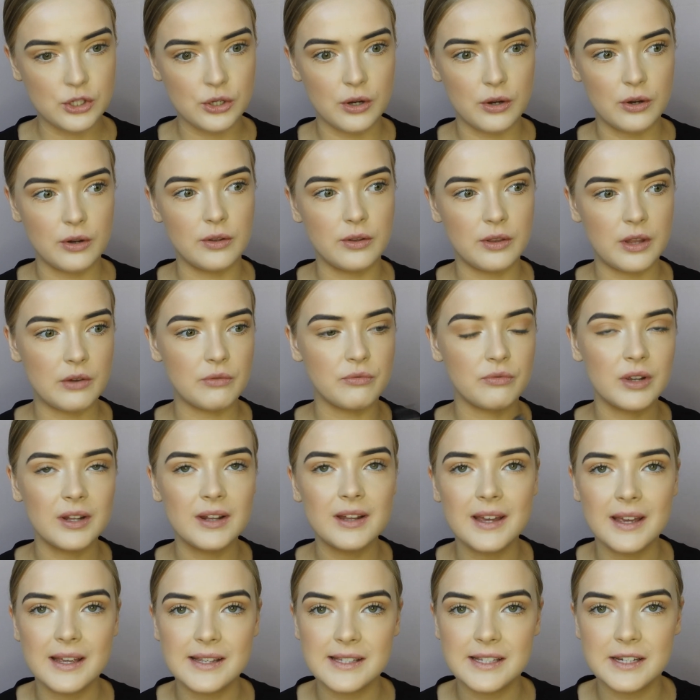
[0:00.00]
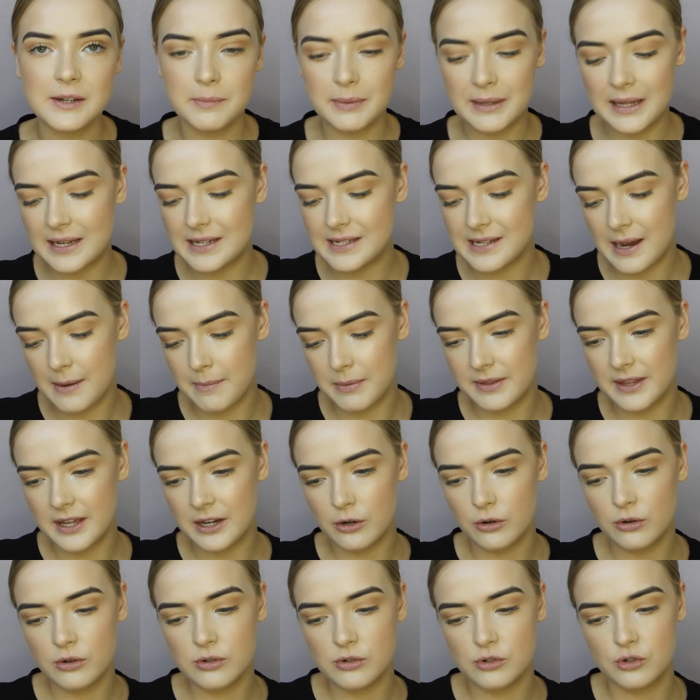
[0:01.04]
So they're really easy to blend out,
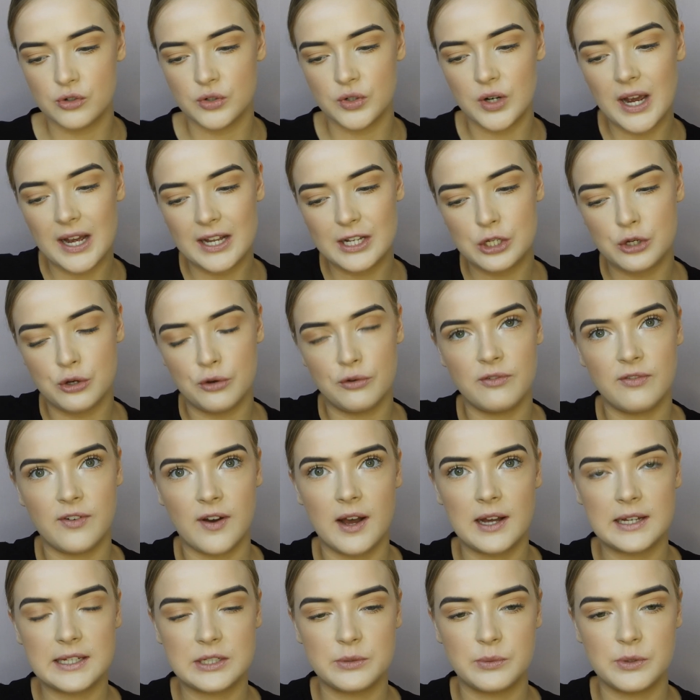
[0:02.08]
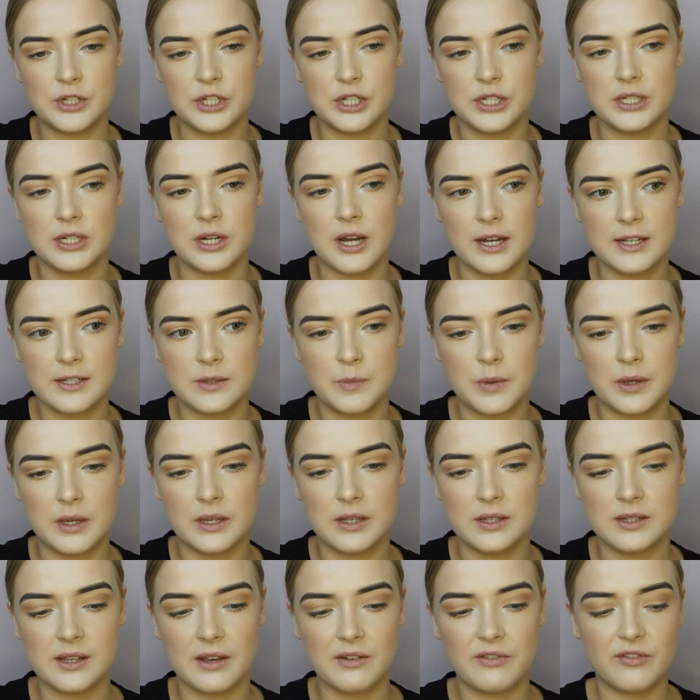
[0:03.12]
but they don't dry too fast, which is nice
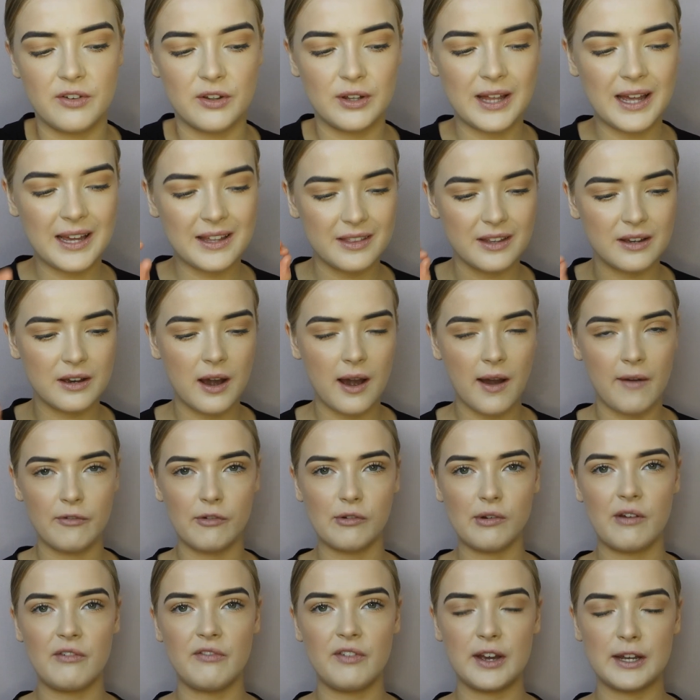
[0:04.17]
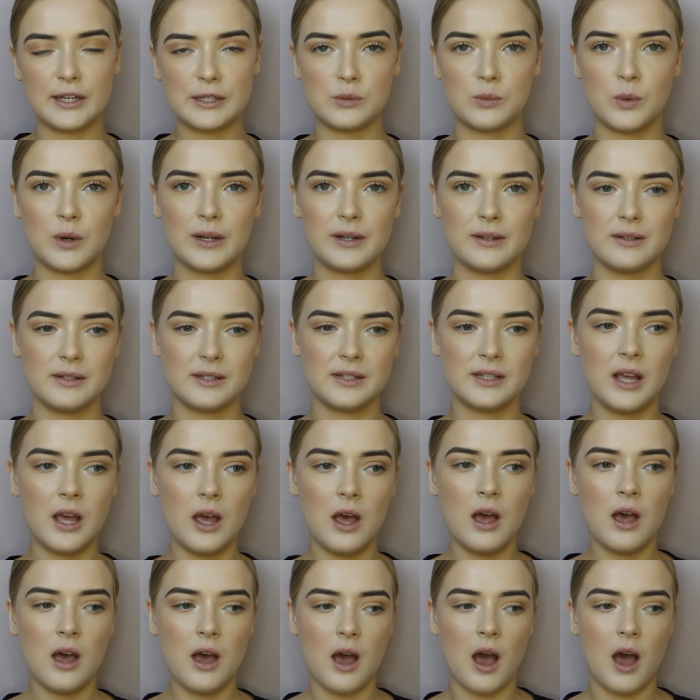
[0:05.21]
because I feel like the Cover FX ones